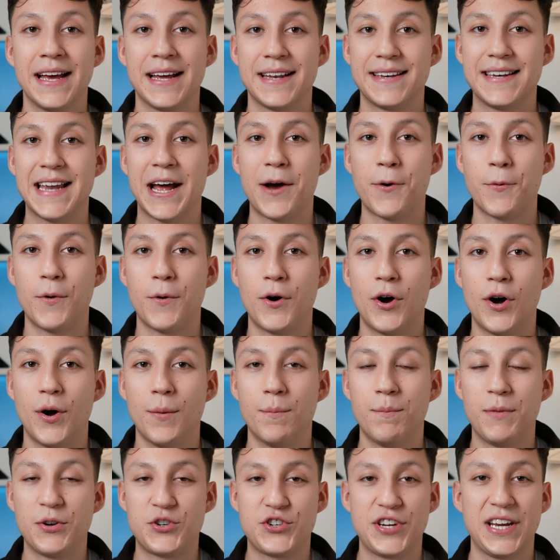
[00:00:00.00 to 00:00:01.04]
Now,
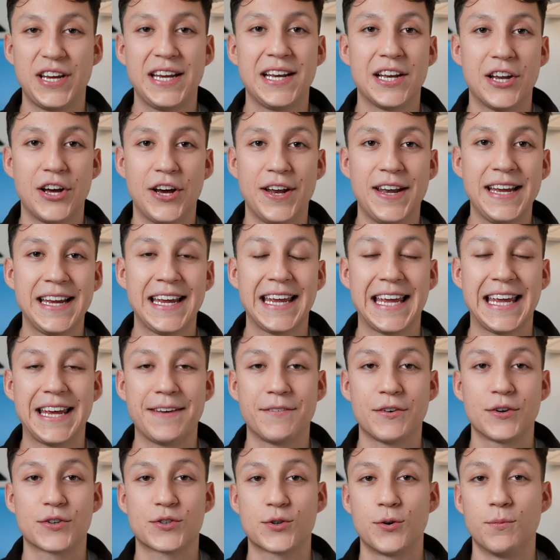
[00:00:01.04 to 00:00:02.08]
machine learning, even
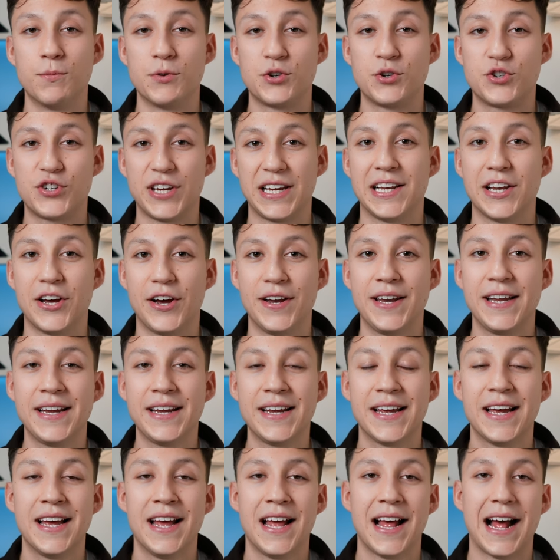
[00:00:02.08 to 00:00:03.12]
though it's called machine
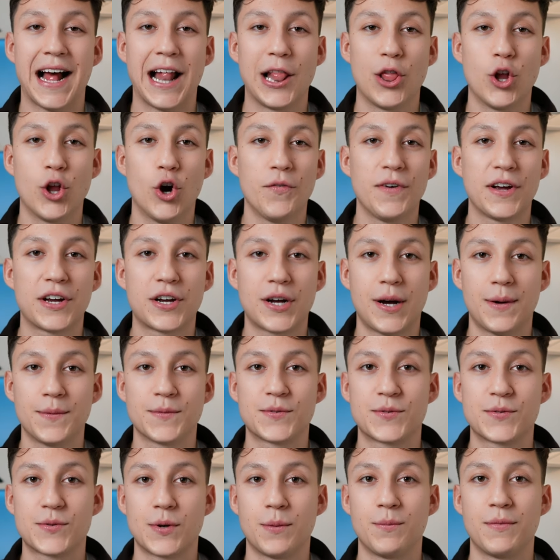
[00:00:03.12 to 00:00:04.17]
learning, a lot of it
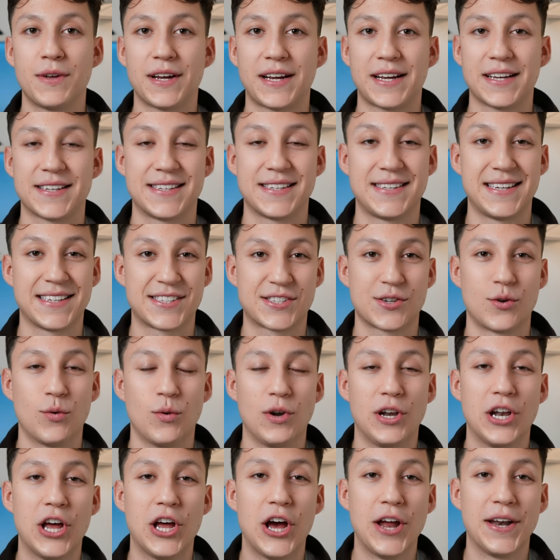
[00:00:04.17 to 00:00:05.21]
comes from like a statistical
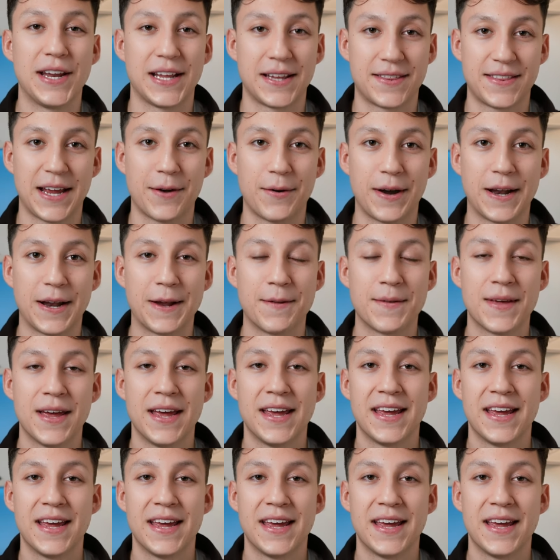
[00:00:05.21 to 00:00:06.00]
learning theory.